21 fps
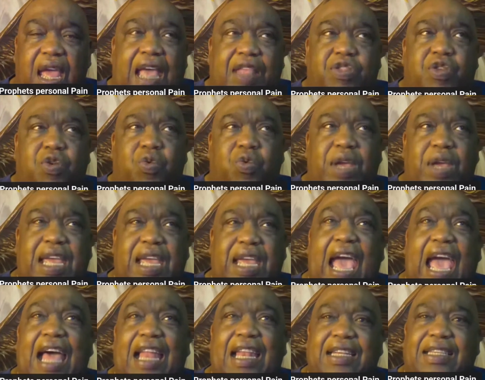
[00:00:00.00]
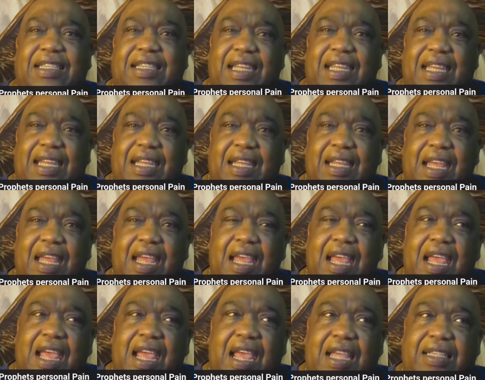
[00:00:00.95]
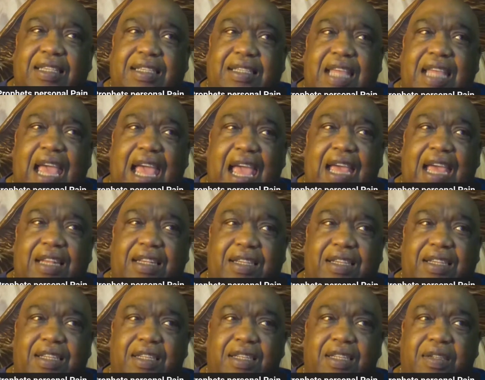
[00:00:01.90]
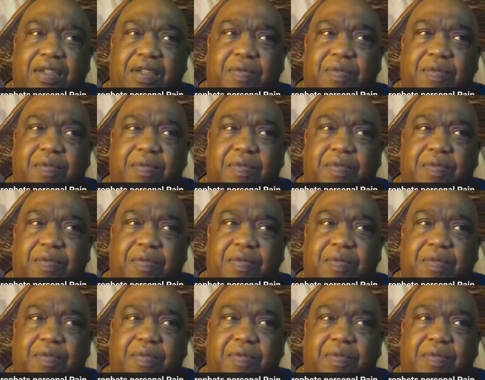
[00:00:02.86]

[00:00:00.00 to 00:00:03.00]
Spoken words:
And the reality is that